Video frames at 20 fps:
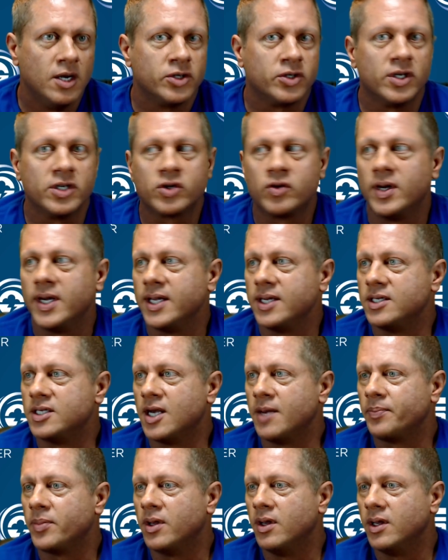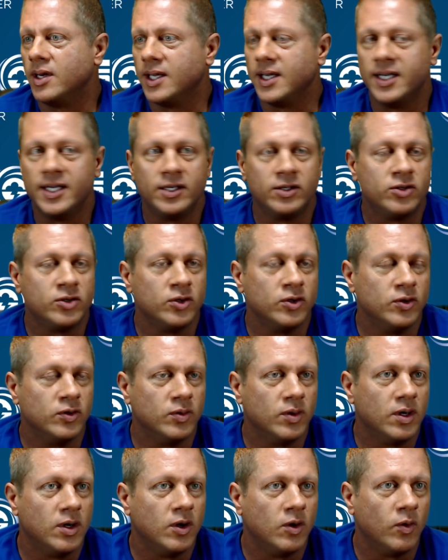So let's go ahead and jump on
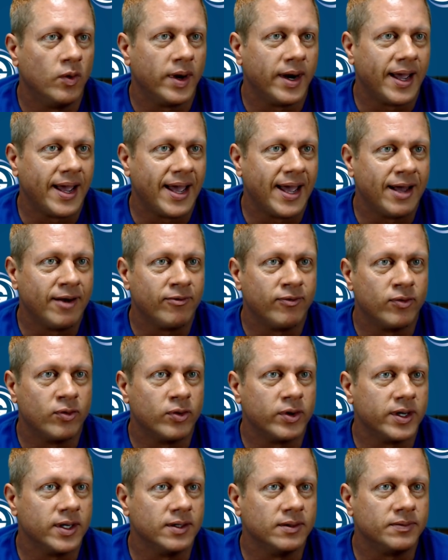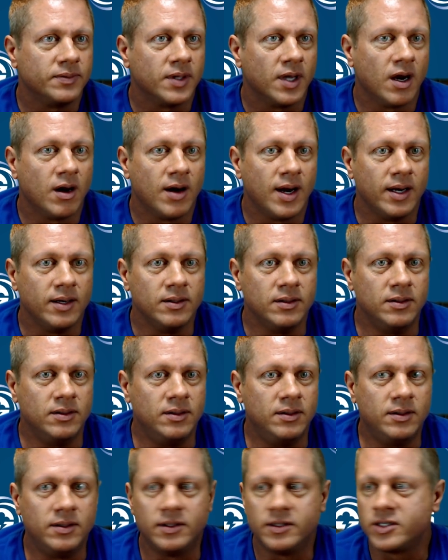into what I have for you. All right.
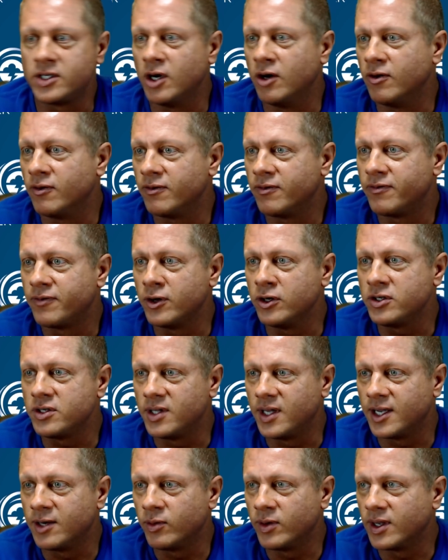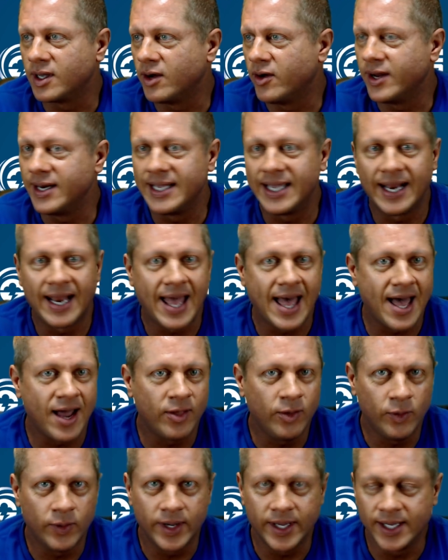So first thing I want to go ahead and get out
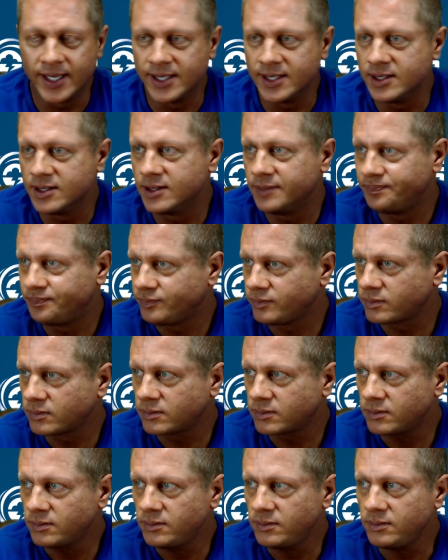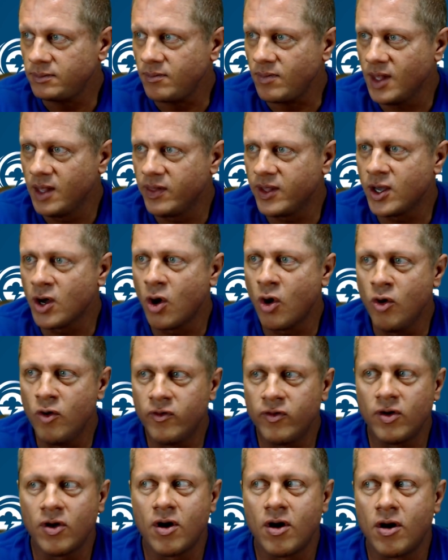of the way is the
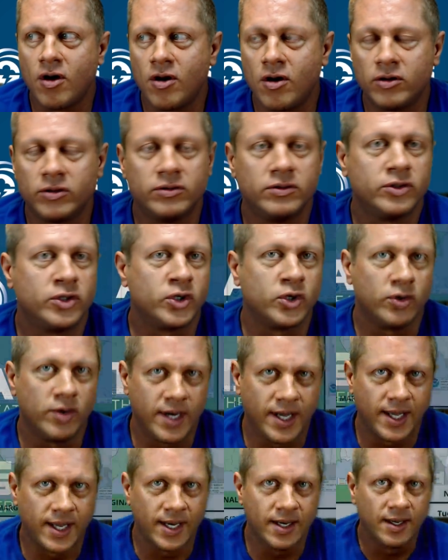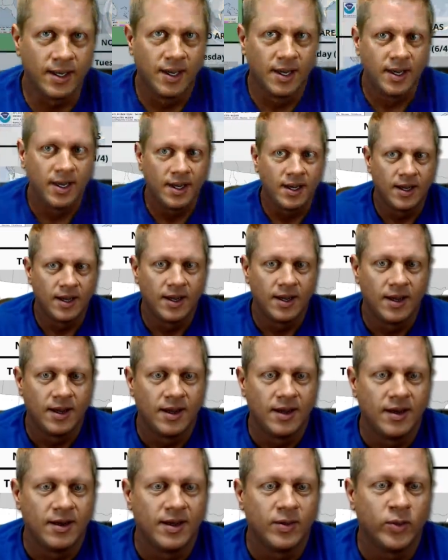overall trend
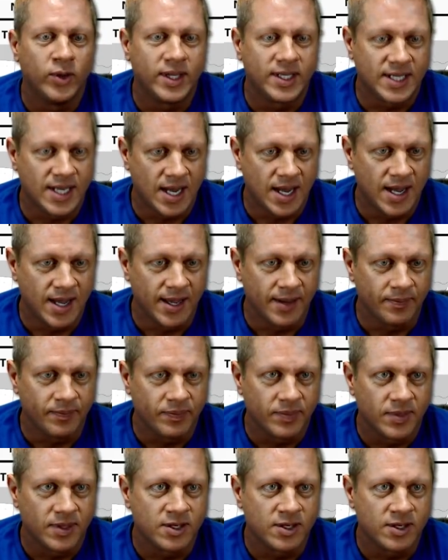with time.